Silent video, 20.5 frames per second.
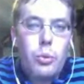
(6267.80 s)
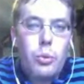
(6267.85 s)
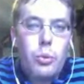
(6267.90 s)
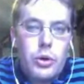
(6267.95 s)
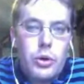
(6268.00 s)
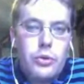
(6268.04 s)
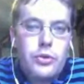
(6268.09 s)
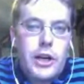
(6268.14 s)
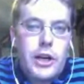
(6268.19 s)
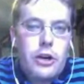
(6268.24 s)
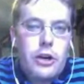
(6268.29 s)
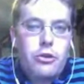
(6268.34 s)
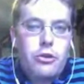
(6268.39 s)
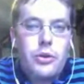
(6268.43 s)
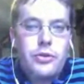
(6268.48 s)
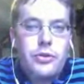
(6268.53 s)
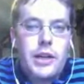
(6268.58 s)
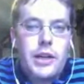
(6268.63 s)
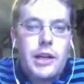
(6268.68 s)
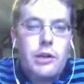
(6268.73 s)
wounds
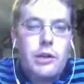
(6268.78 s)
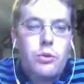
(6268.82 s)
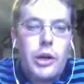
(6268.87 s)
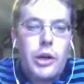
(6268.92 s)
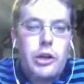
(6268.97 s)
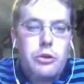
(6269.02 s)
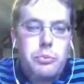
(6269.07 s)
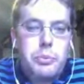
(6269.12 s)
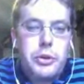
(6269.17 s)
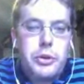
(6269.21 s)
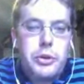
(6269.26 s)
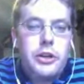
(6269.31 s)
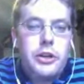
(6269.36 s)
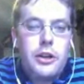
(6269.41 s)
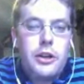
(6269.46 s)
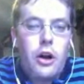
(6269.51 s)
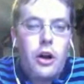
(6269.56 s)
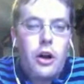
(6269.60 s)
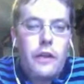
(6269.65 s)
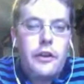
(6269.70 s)
characteristic is what is printed
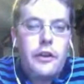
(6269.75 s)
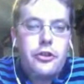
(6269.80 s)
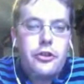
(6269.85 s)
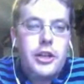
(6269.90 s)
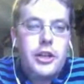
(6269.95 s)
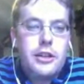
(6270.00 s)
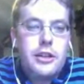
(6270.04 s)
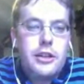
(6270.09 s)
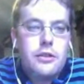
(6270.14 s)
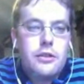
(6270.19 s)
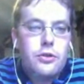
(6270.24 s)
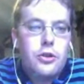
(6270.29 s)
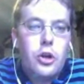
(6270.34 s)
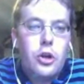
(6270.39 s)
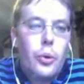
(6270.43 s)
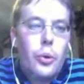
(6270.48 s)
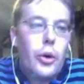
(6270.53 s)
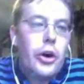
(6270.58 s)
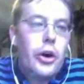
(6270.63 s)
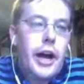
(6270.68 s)
on the sheet. So
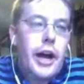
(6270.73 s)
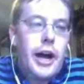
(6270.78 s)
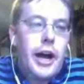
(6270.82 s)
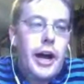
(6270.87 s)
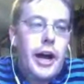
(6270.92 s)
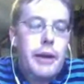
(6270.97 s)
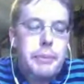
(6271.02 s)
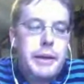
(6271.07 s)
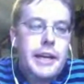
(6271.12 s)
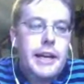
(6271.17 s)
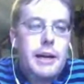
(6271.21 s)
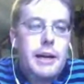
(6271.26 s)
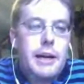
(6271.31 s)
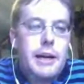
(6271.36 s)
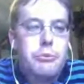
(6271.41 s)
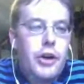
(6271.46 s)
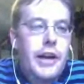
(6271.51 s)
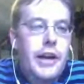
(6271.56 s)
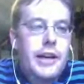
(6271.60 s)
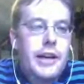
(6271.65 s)
you are not picking
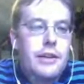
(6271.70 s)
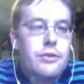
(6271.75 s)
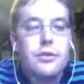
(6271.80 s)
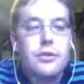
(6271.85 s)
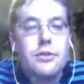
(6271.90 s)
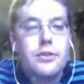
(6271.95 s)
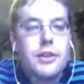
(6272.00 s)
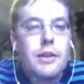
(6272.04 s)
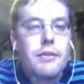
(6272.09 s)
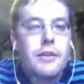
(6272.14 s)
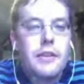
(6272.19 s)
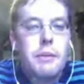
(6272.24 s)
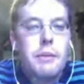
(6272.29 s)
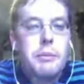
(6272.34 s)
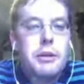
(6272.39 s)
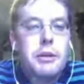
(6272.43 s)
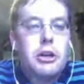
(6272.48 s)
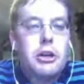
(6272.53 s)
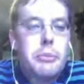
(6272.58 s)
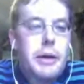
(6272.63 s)
up dragons and stuffing
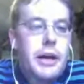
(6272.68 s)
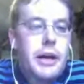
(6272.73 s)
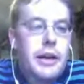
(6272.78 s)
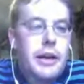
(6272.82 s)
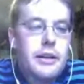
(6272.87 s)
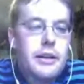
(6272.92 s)
them in your bag,